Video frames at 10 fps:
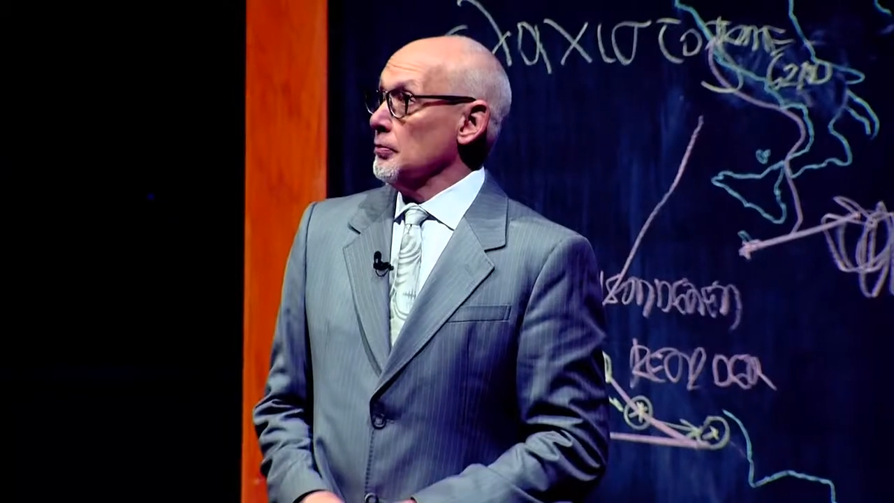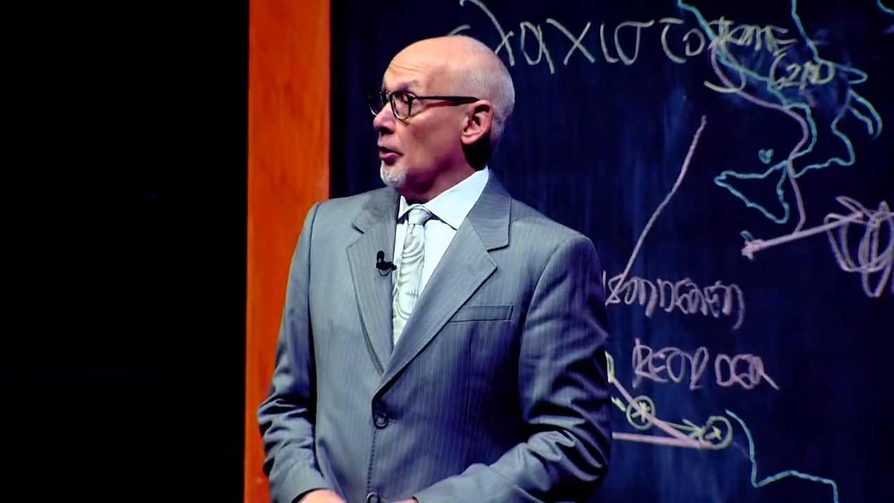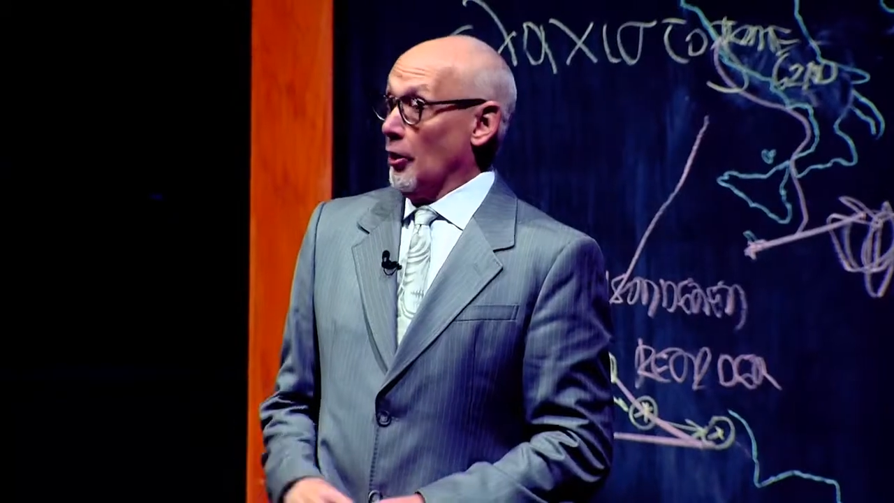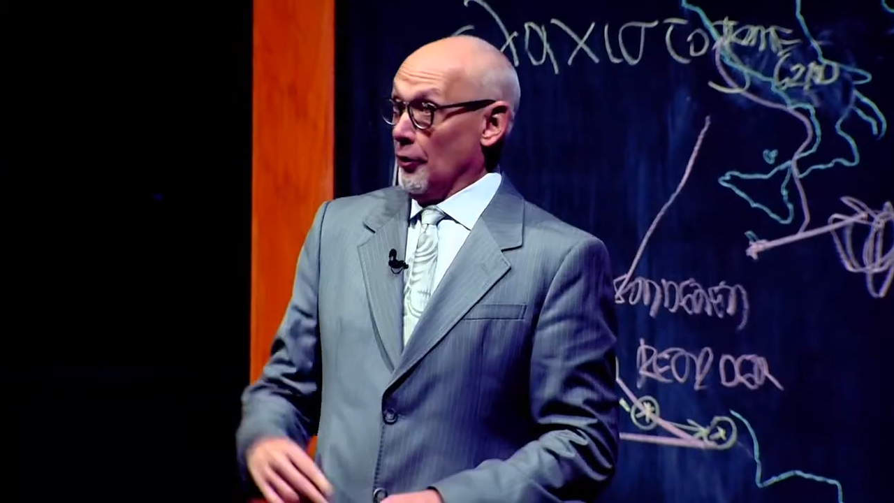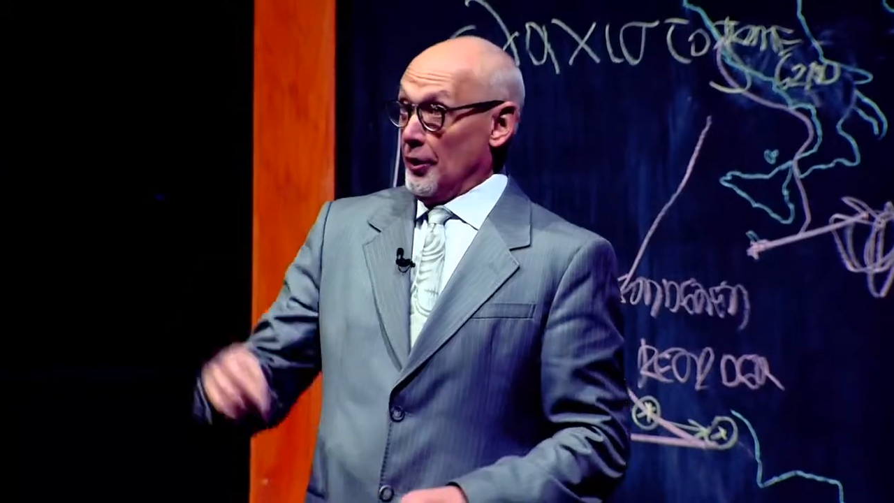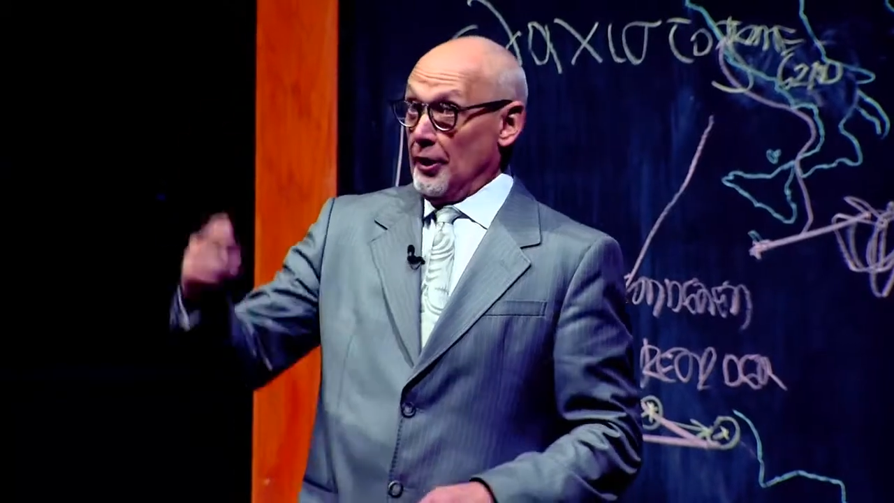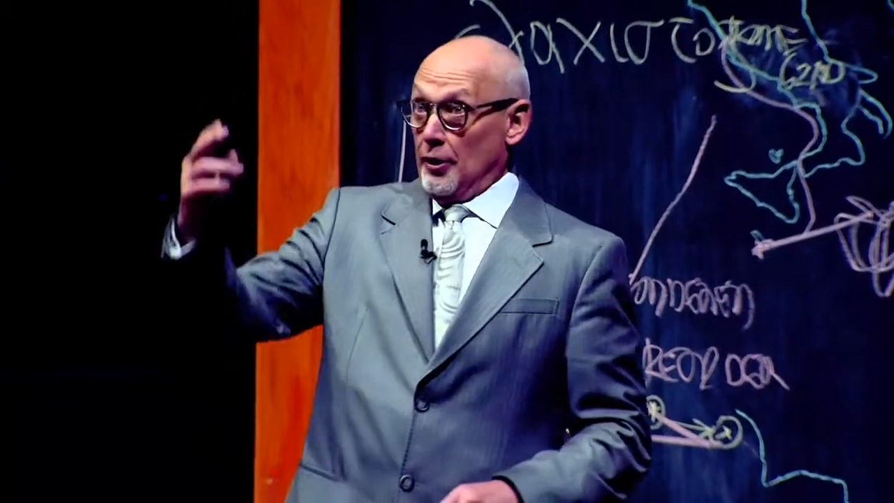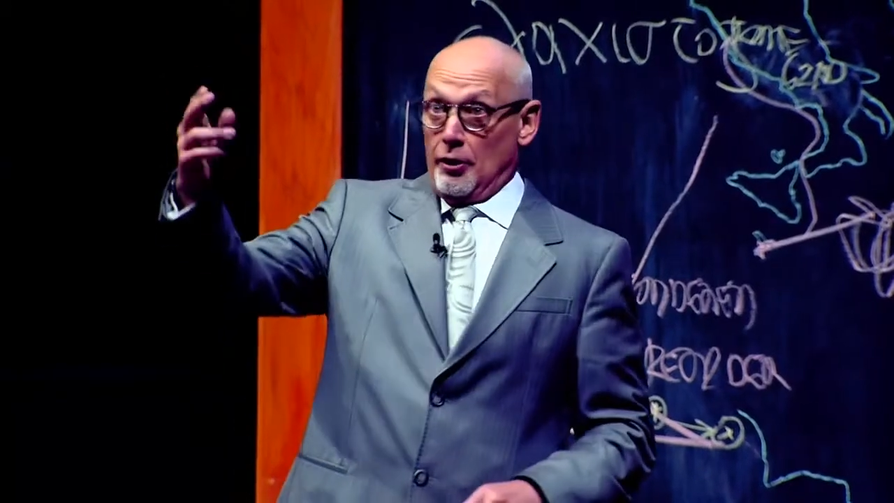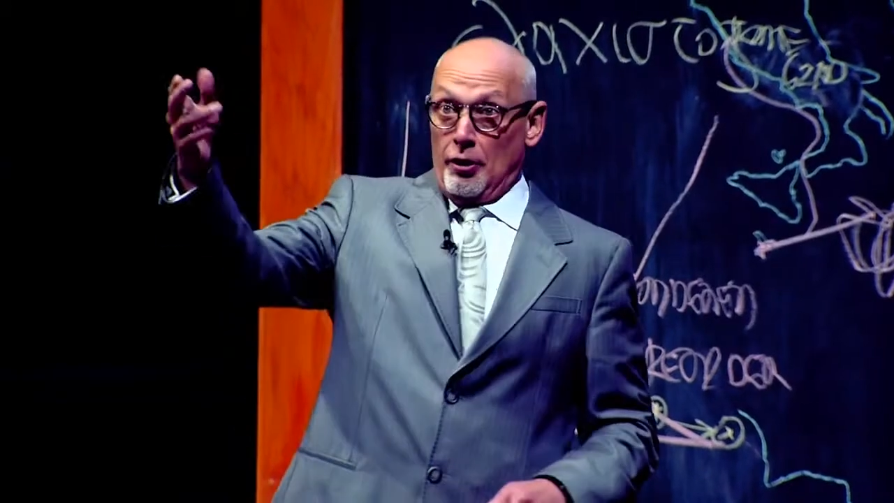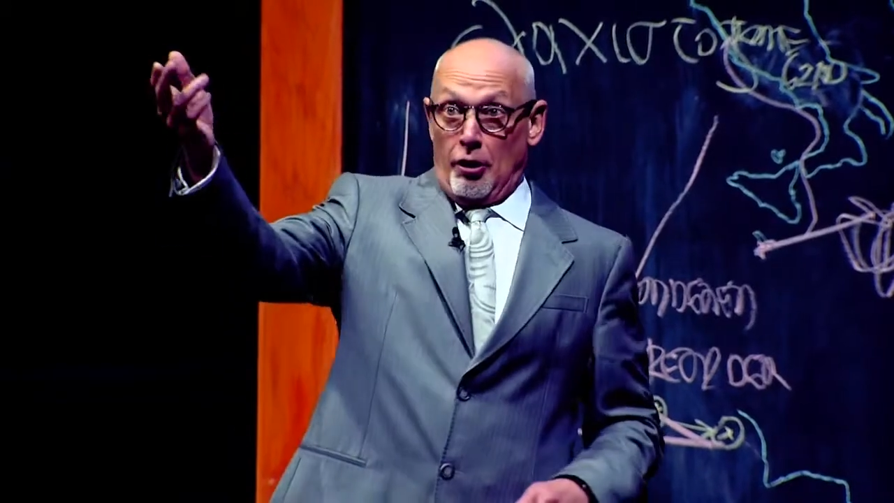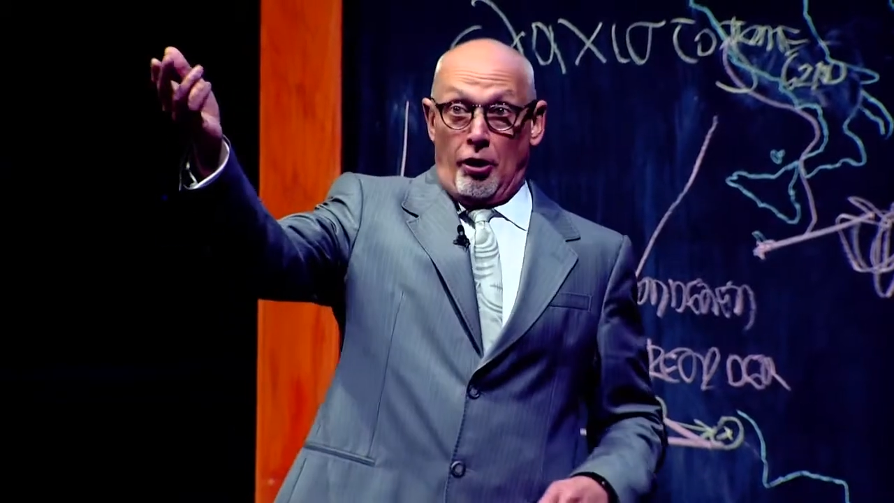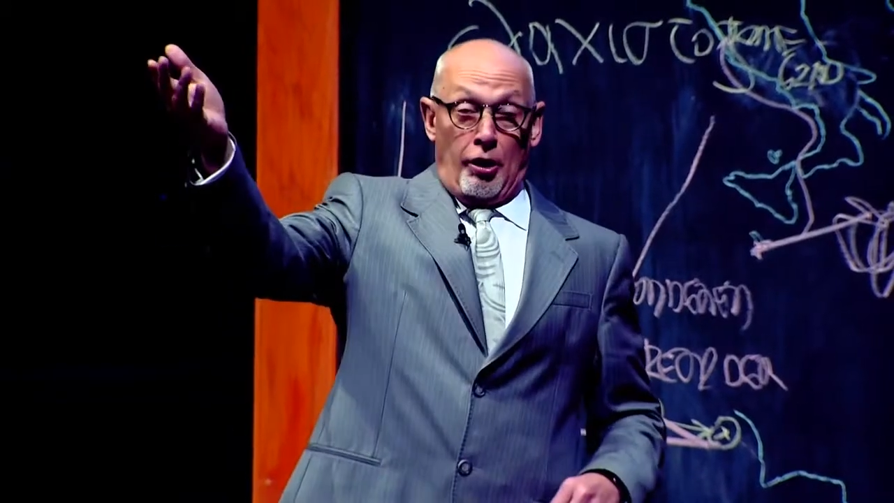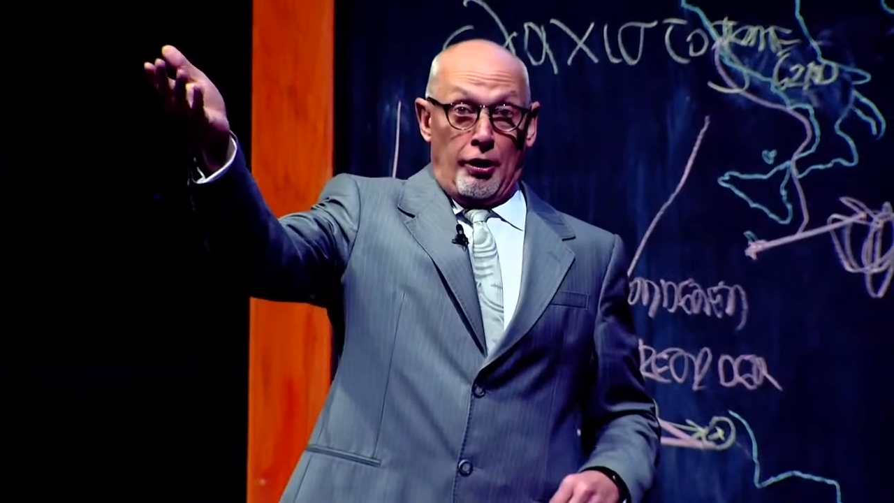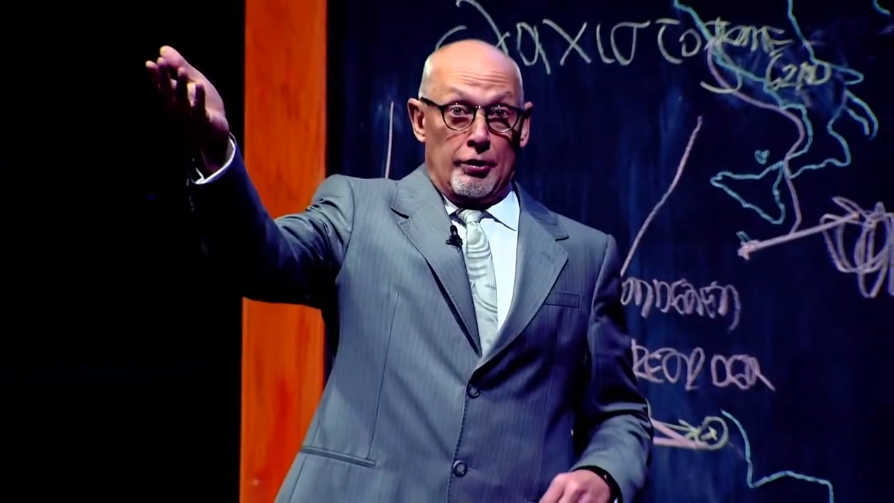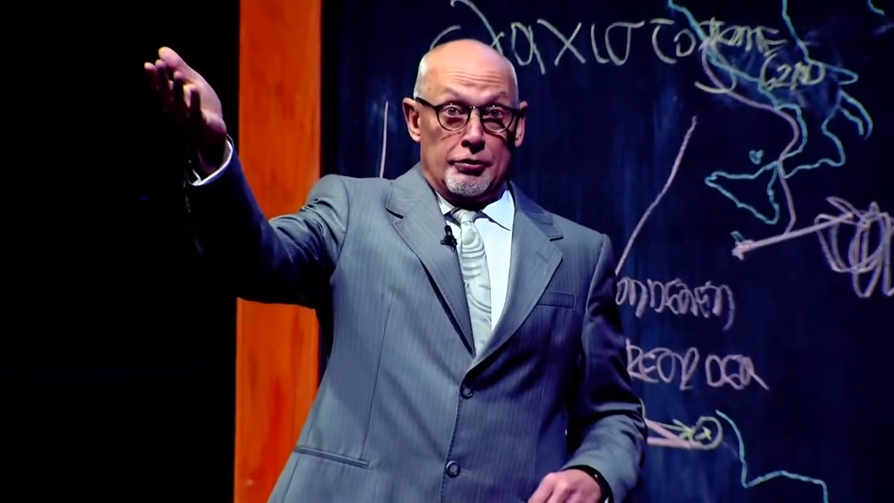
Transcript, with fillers: are in our